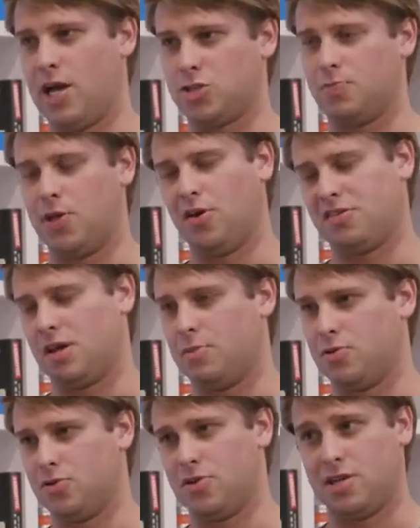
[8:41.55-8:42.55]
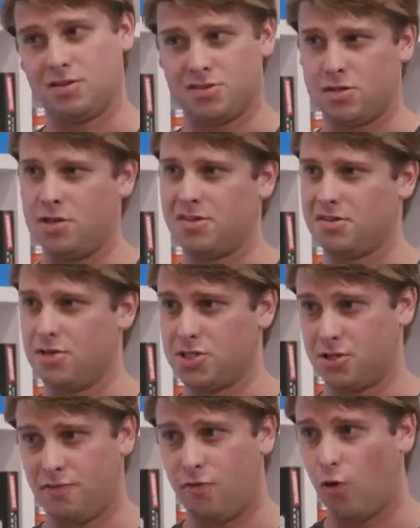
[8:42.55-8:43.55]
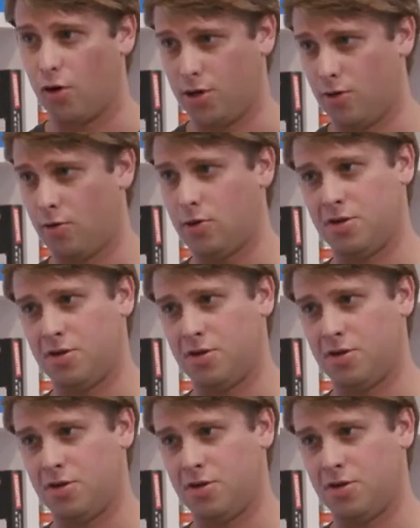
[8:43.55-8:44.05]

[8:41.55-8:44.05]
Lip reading: actual POS company will do the installation for you.